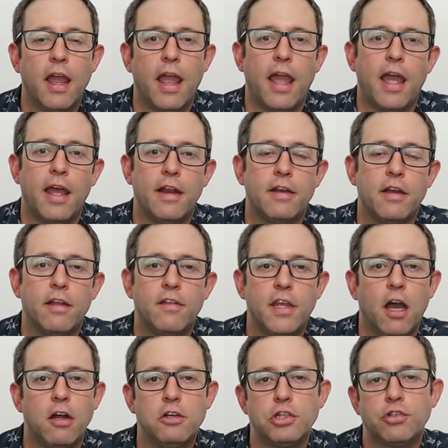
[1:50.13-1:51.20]
and the
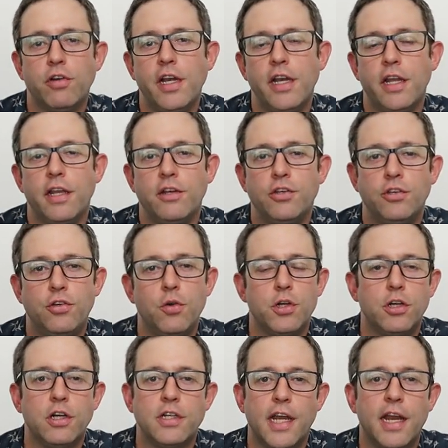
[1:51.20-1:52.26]
untreated
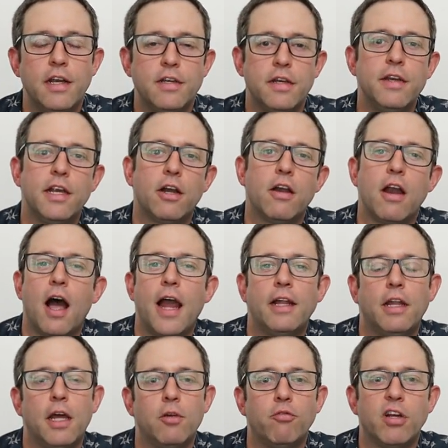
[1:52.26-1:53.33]
210 denier
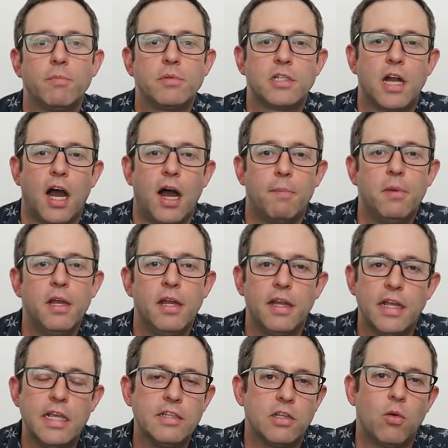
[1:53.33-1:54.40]
nylon ripstop
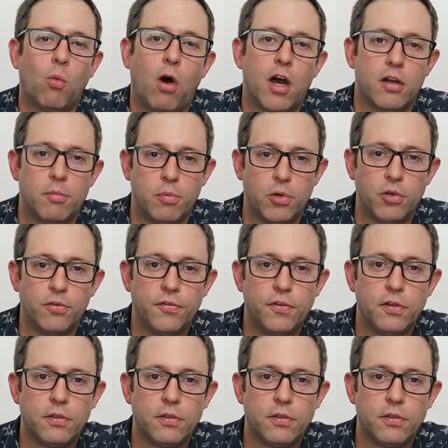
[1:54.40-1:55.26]
isn't waterproof.